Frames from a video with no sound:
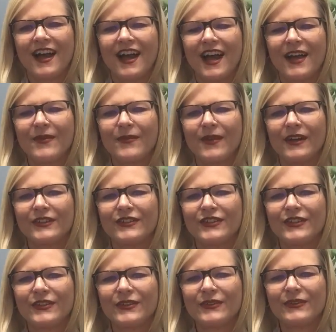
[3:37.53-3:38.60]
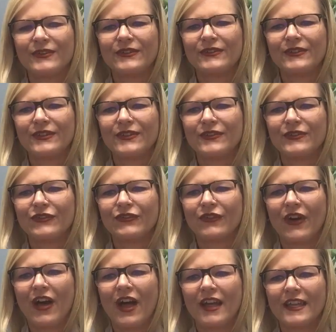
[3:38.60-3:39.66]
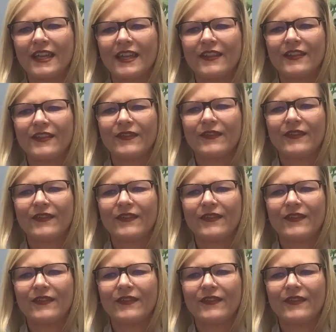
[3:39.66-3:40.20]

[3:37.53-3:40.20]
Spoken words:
I want you to draw in the